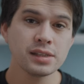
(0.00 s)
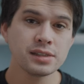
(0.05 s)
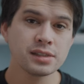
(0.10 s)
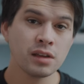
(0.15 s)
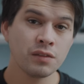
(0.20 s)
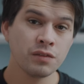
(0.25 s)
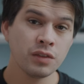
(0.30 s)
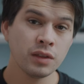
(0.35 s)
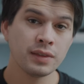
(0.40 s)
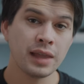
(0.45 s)
is
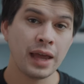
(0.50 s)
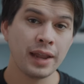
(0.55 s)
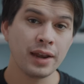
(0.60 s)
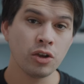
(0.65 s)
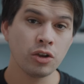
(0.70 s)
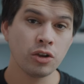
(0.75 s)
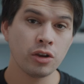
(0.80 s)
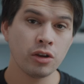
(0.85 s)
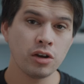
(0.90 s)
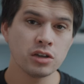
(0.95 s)
something that
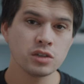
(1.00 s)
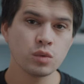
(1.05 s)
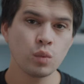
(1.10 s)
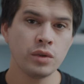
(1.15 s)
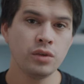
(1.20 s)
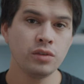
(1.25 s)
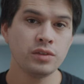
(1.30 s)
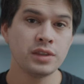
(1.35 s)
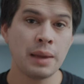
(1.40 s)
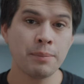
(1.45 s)
occurs
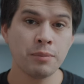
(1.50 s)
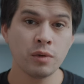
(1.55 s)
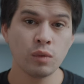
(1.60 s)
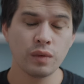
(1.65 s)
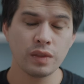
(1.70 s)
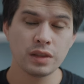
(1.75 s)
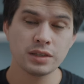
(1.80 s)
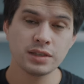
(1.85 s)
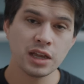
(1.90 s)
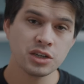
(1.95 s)
when you tamper
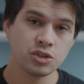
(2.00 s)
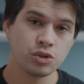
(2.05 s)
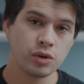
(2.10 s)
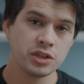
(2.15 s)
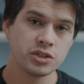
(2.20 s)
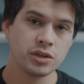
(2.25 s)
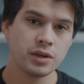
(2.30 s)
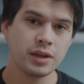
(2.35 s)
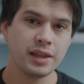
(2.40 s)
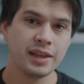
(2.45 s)
with the
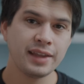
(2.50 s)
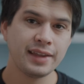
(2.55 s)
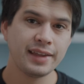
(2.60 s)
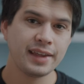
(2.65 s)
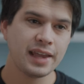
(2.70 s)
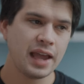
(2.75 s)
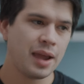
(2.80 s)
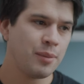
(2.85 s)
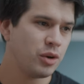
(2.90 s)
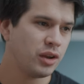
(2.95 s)
saturation in
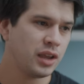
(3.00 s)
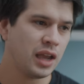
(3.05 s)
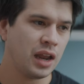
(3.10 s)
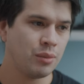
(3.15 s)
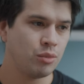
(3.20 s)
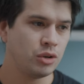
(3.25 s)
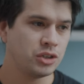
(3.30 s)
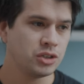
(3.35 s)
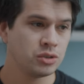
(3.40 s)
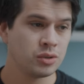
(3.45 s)
camera
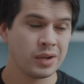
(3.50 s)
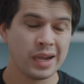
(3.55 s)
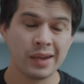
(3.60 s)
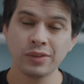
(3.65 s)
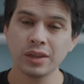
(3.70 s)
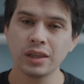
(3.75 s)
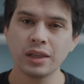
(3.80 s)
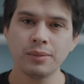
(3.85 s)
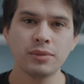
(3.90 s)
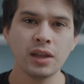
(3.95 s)
calibration. So we have
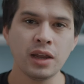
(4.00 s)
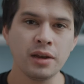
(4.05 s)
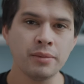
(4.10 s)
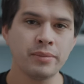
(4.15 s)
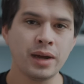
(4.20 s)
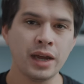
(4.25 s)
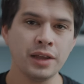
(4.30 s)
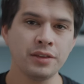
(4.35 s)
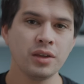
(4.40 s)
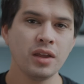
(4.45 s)
to keep that in
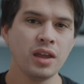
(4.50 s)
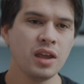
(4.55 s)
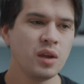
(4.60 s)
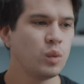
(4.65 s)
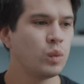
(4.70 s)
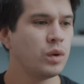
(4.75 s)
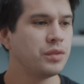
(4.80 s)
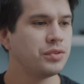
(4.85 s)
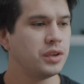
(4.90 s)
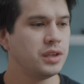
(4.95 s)
mind.
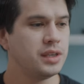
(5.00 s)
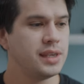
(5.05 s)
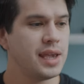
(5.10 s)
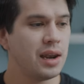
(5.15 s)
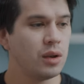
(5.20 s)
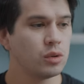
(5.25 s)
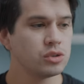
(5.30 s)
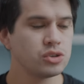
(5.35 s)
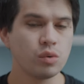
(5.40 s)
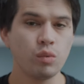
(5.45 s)
We want the
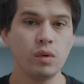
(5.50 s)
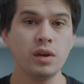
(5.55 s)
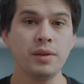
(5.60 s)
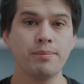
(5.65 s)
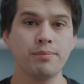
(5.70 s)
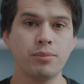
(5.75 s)
yellows to really